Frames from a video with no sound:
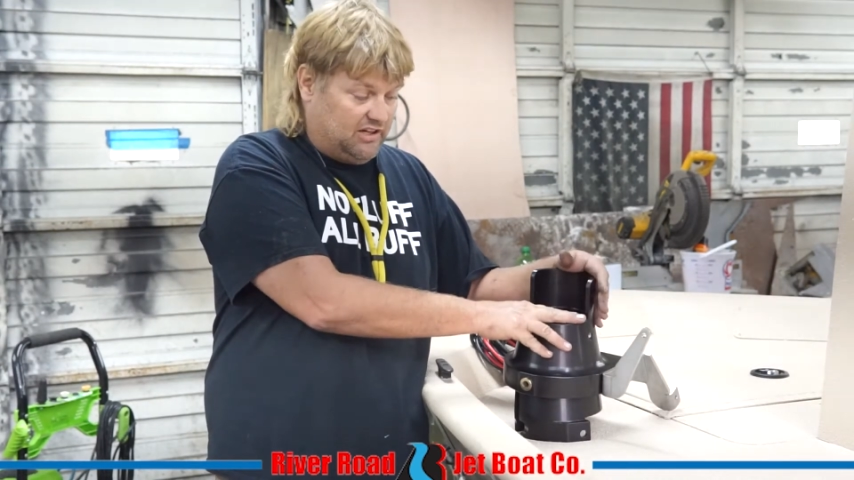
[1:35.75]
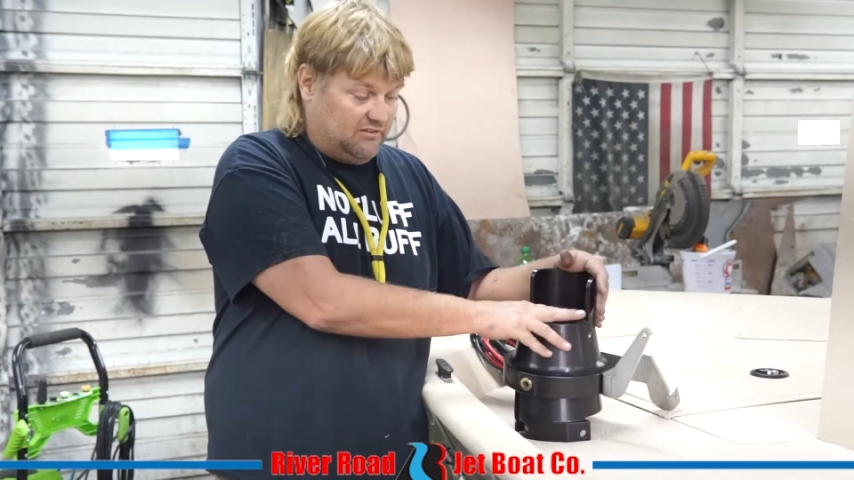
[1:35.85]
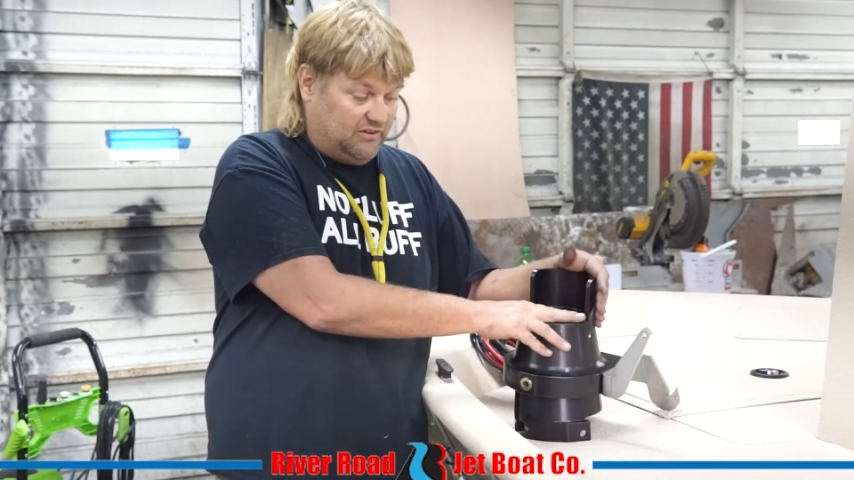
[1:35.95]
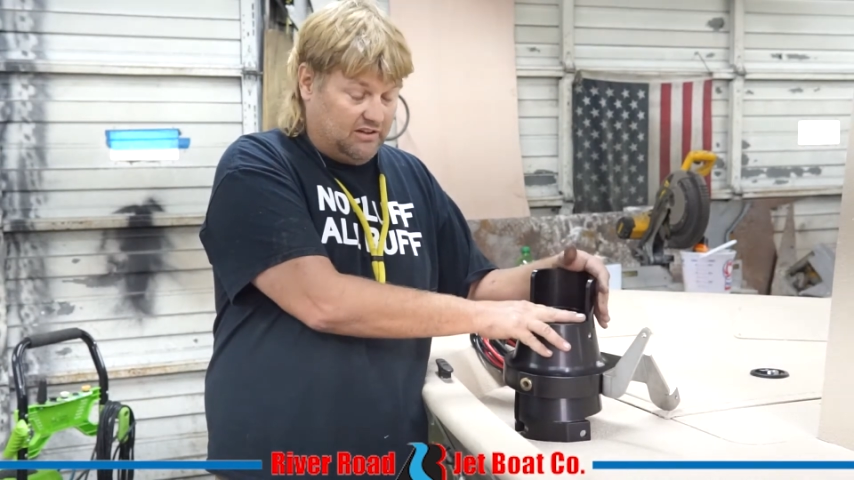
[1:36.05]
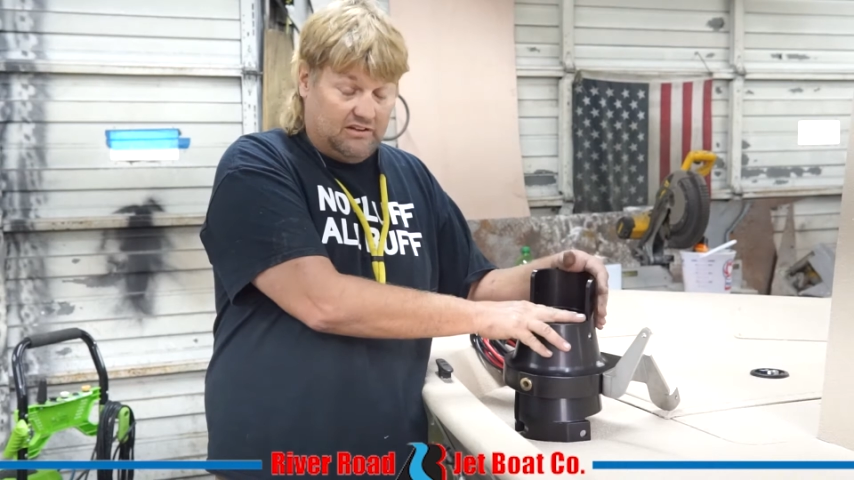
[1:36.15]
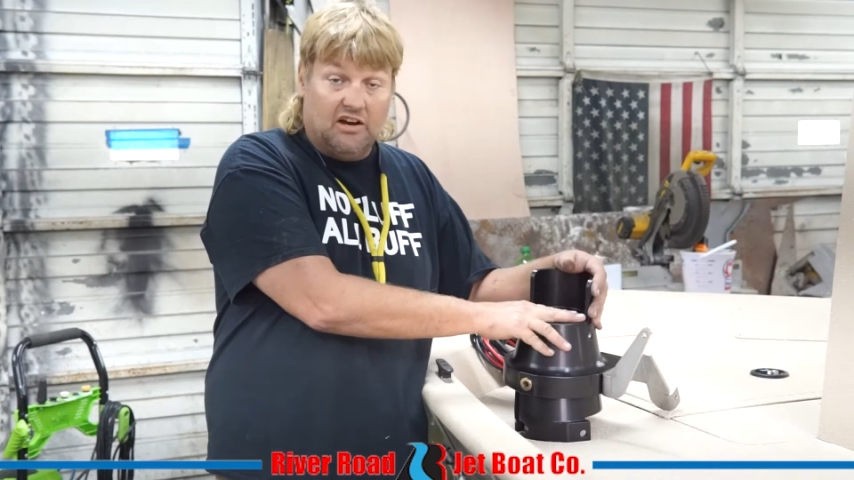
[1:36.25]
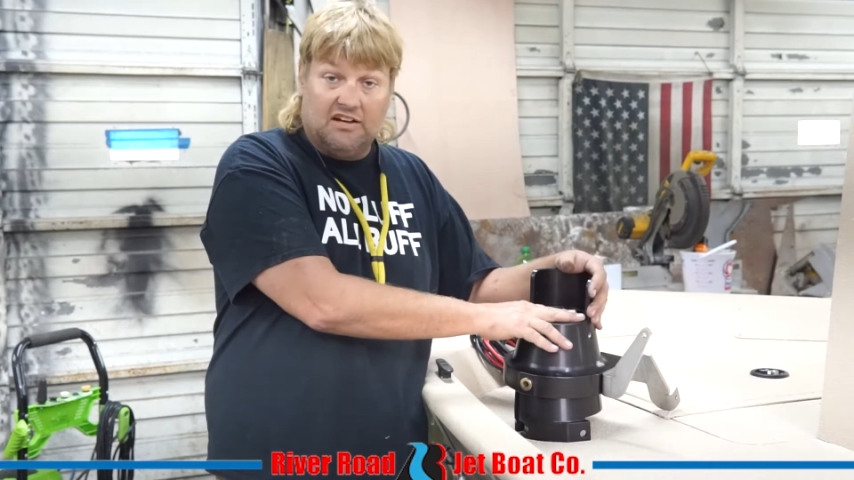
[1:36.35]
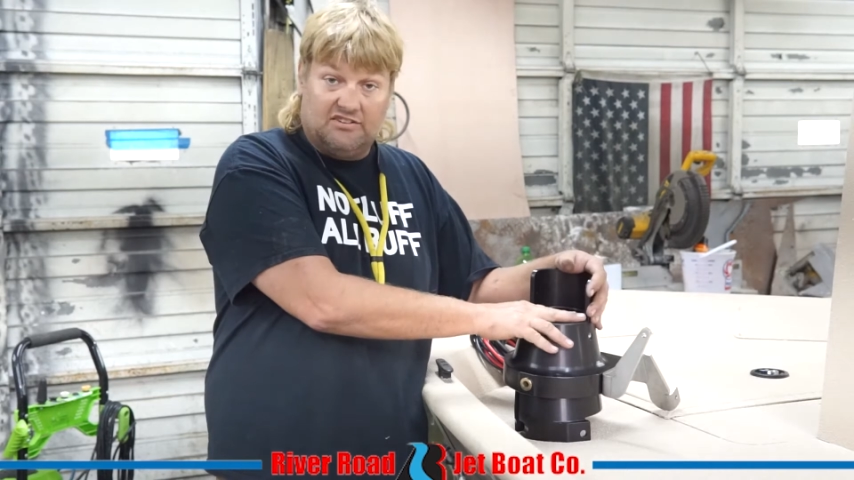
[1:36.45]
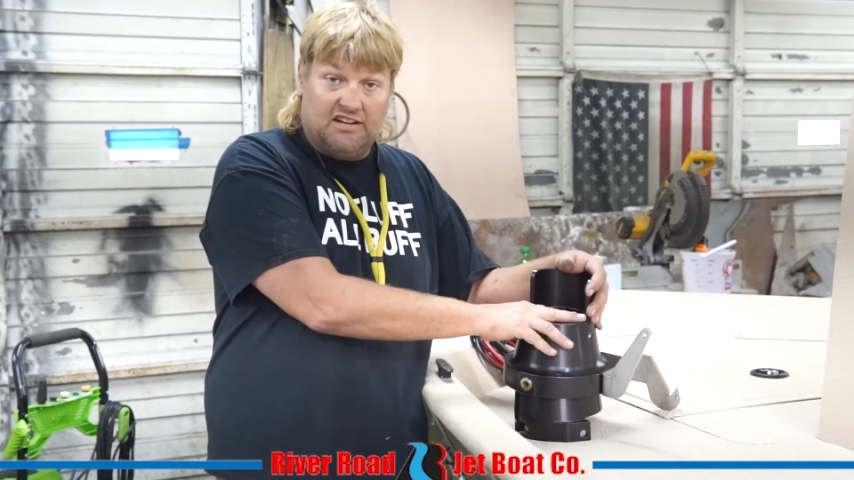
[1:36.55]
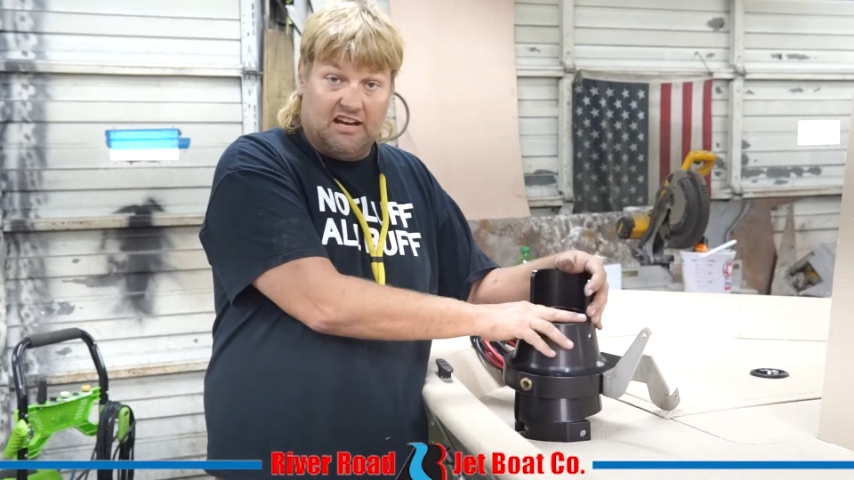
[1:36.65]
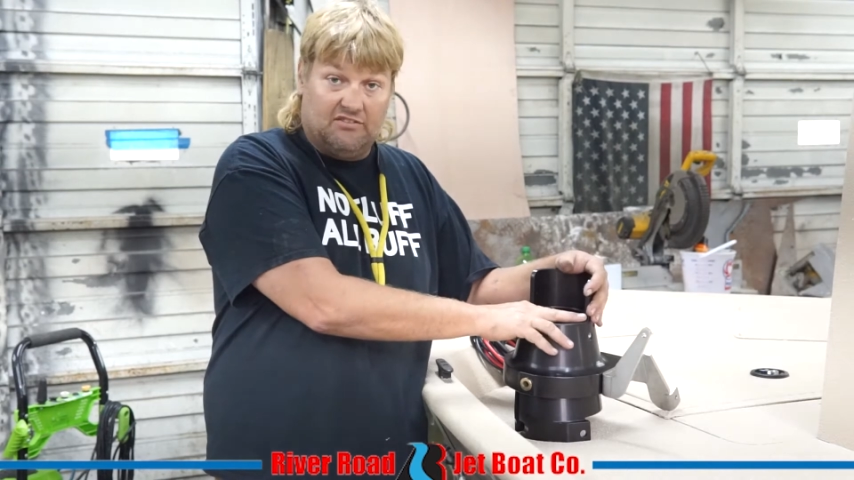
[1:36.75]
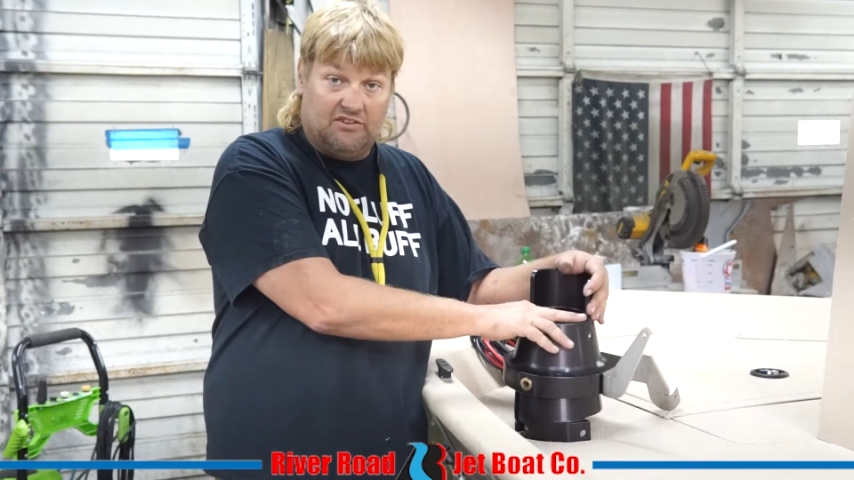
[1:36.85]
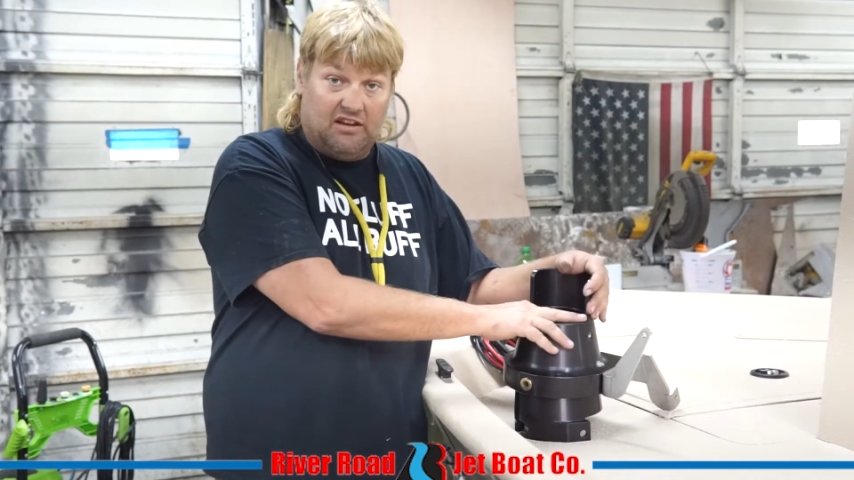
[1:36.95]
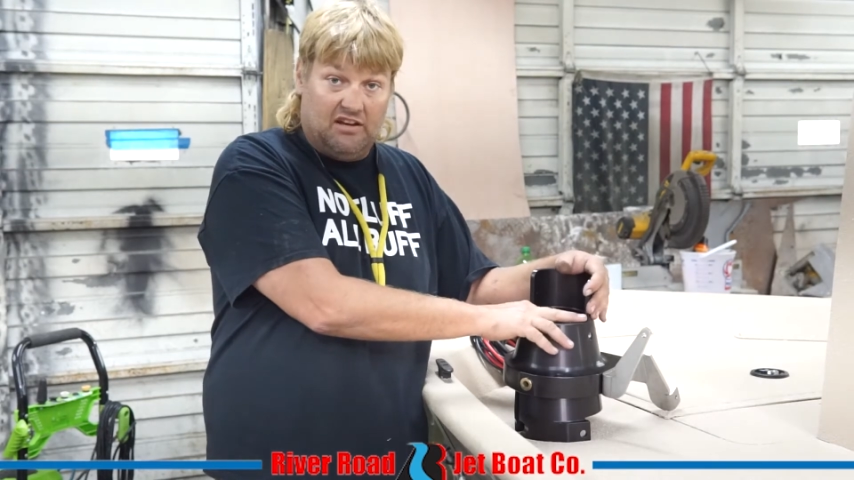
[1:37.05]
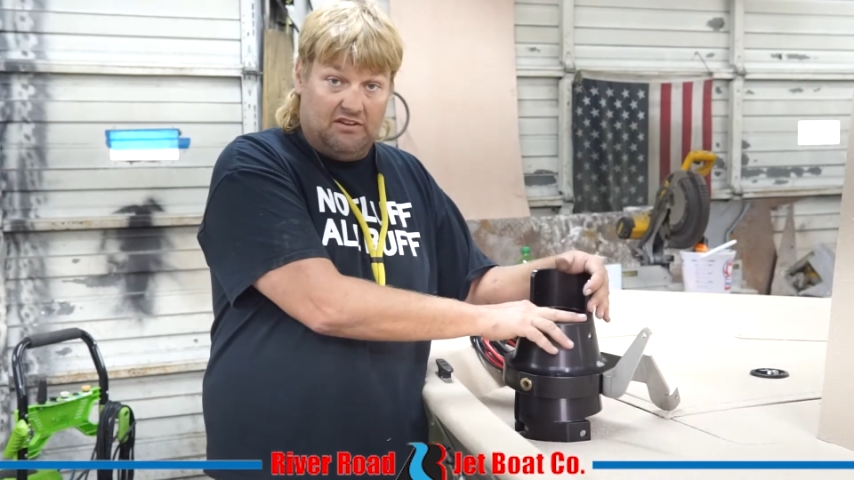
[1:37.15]
If it does
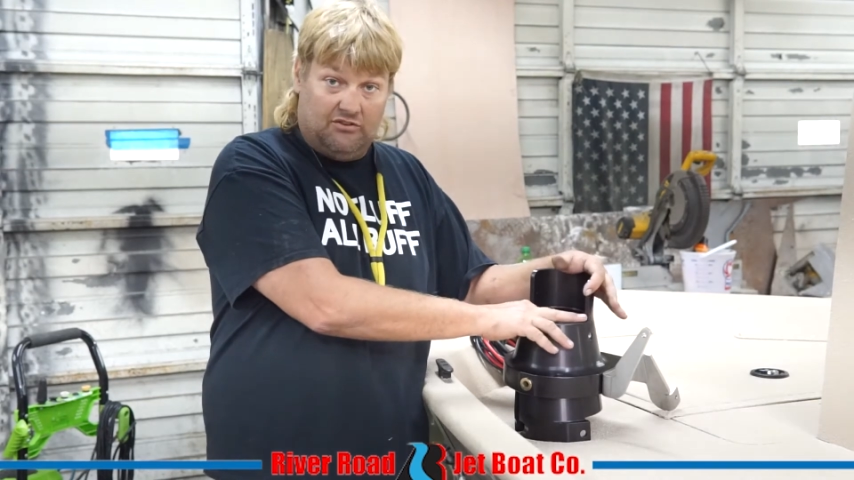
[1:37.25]
cavitate,